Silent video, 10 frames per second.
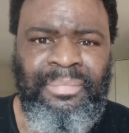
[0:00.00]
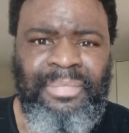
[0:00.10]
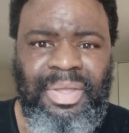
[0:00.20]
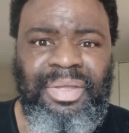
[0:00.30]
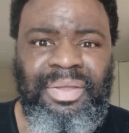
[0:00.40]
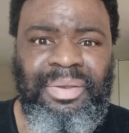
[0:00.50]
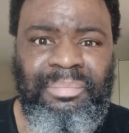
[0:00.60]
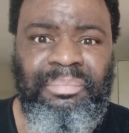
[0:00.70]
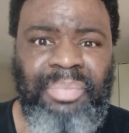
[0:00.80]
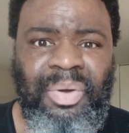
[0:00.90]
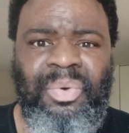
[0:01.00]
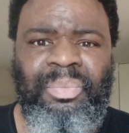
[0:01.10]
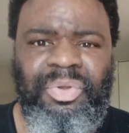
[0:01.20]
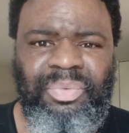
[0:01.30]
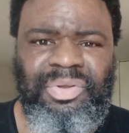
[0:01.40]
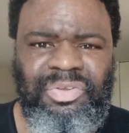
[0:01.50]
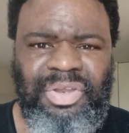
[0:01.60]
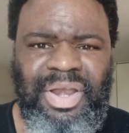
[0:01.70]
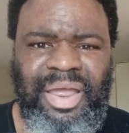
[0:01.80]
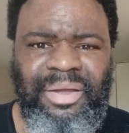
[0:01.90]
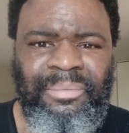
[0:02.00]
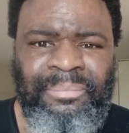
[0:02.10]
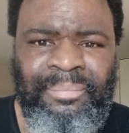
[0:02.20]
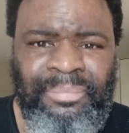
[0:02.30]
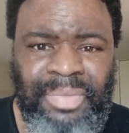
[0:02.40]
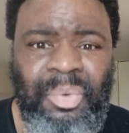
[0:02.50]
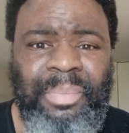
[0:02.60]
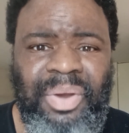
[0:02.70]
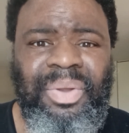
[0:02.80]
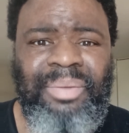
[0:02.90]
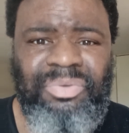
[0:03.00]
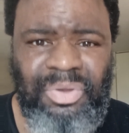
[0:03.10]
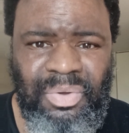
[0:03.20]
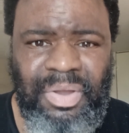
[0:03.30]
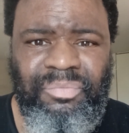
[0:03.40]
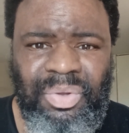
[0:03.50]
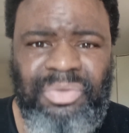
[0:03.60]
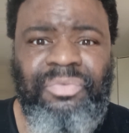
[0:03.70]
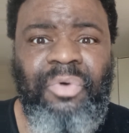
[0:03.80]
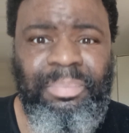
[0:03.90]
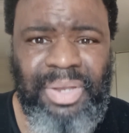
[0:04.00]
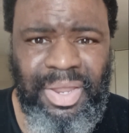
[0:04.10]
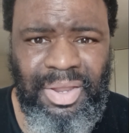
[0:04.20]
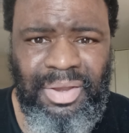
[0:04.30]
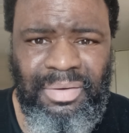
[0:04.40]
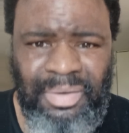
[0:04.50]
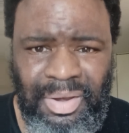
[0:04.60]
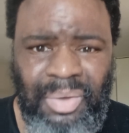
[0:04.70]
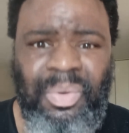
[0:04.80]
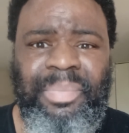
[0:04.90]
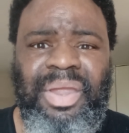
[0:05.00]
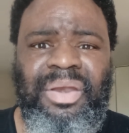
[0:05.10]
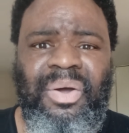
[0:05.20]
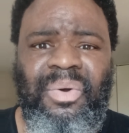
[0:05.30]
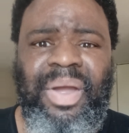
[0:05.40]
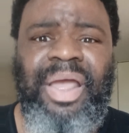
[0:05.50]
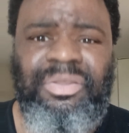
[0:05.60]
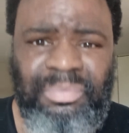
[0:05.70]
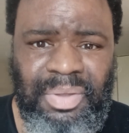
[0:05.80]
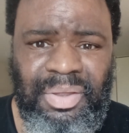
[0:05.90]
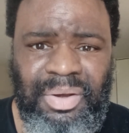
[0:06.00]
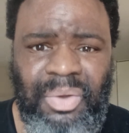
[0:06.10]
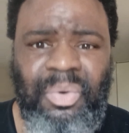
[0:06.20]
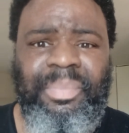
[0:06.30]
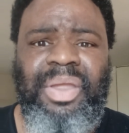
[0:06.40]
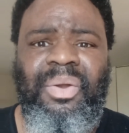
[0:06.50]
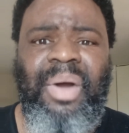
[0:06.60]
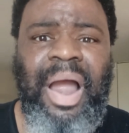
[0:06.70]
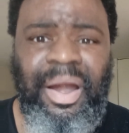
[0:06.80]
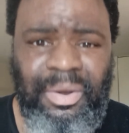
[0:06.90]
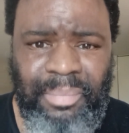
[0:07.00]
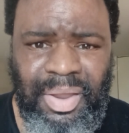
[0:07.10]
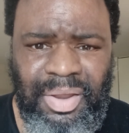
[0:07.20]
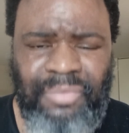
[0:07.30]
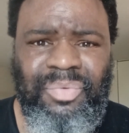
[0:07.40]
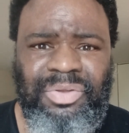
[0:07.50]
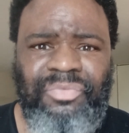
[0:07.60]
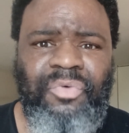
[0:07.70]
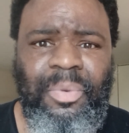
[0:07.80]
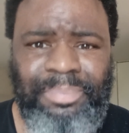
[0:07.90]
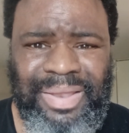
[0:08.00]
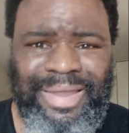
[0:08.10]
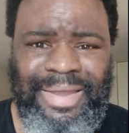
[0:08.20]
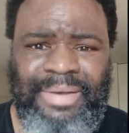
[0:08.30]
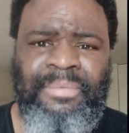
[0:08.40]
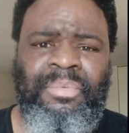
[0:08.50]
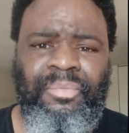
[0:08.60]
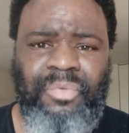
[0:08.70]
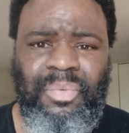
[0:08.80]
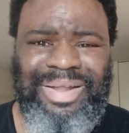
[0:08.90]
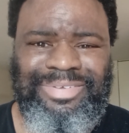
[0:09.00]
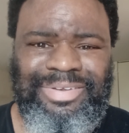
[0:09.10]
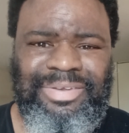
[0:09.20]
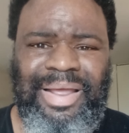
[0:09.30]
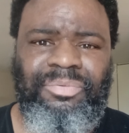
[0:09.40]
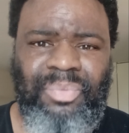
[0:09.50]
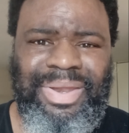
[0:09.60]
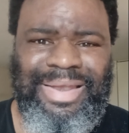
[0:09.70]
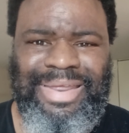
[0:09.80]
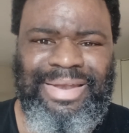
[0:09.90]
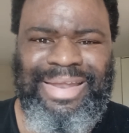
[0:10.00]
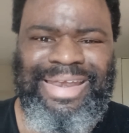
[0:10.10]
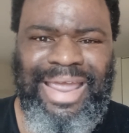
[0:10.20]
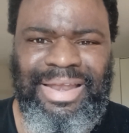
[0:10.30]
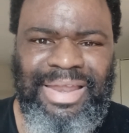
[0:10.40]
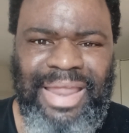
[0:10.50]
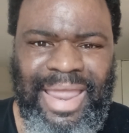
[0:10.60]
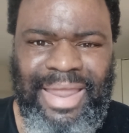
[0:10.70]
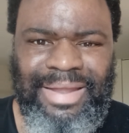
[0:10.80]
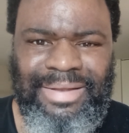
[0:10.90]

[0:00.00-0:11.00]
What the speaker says: and boom, is what you see now. There would be no MCU if it wasn't for Blade. It would be no X-Men. It would be no Iron Man if it wasn't for Blade, for Wesley Snipes, what he did in 98.